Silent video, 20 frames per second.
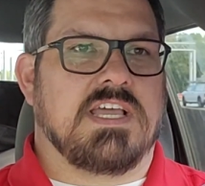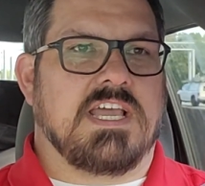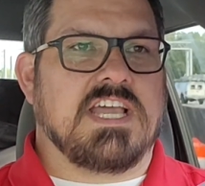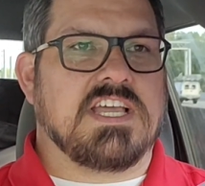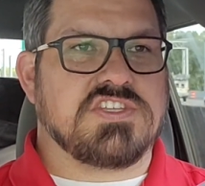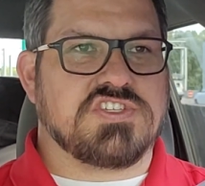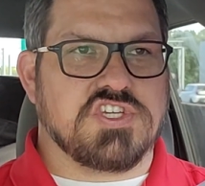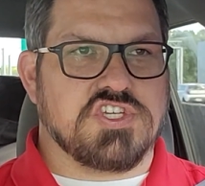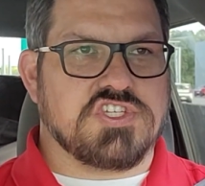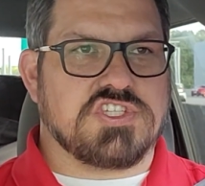
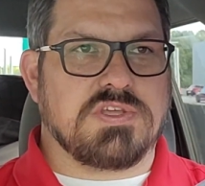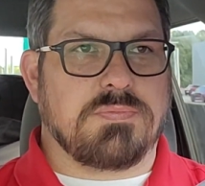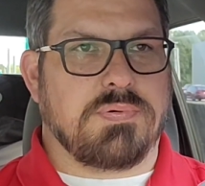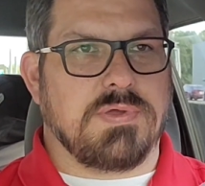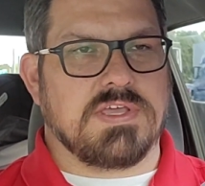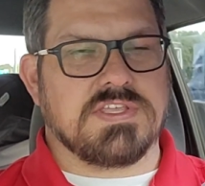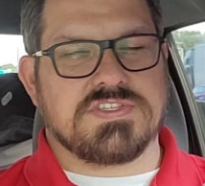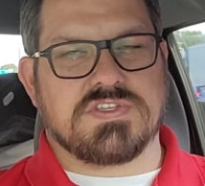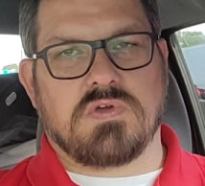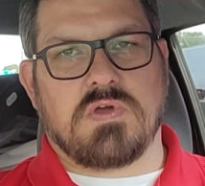It just
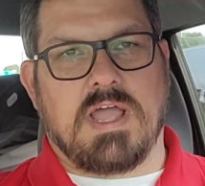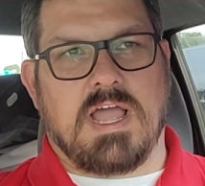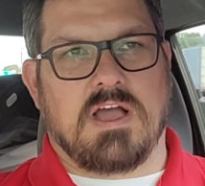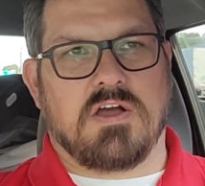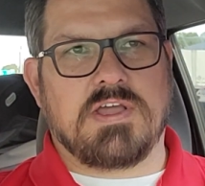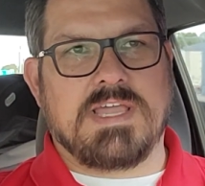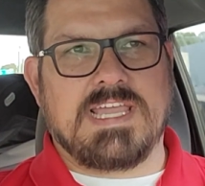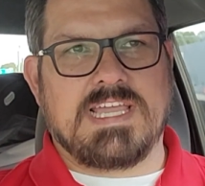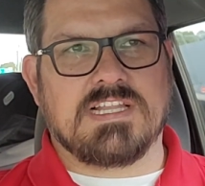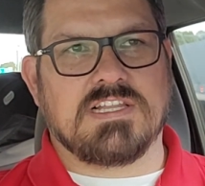depends on
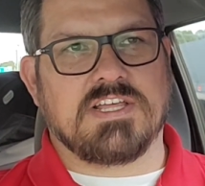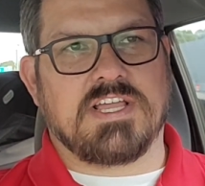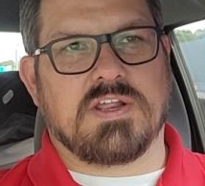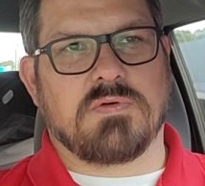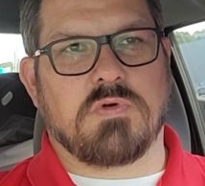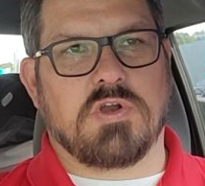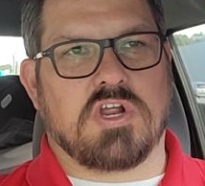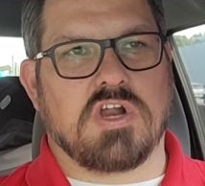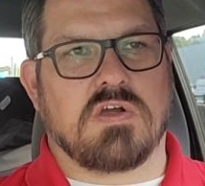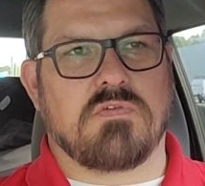how healing
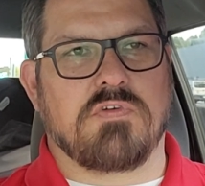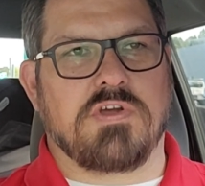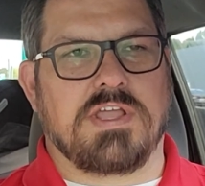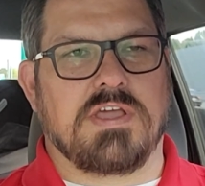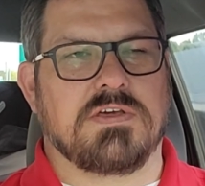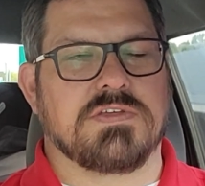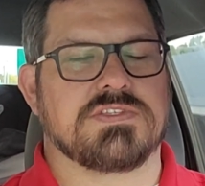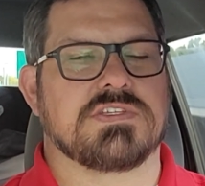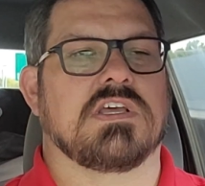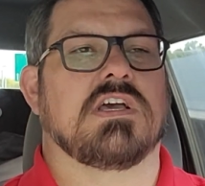and recovery
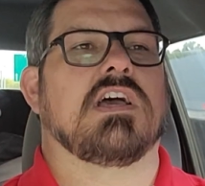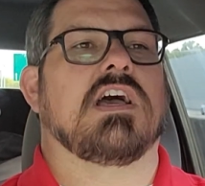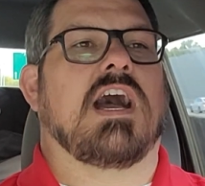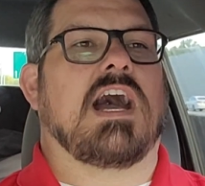goes.